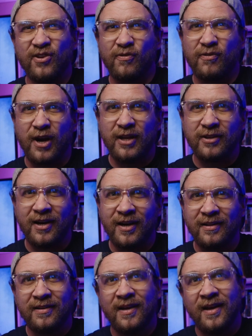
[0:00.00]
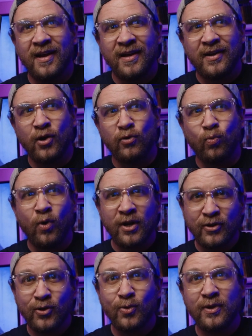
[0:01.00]
franchise. Because
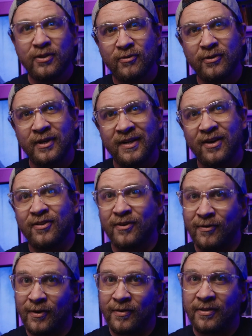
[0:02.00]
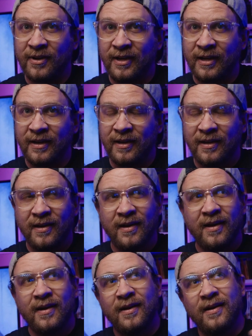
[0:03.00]
1, 2, and 3 are their own thing.
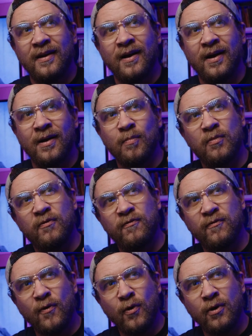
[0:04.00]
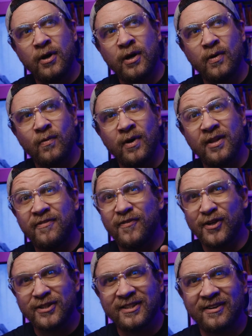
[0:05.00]
4 was
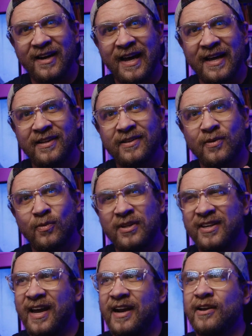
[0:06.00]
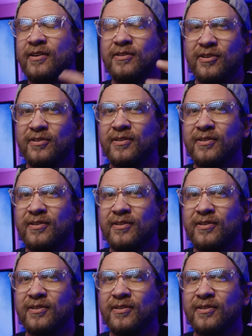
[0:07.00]
First Class, which kind of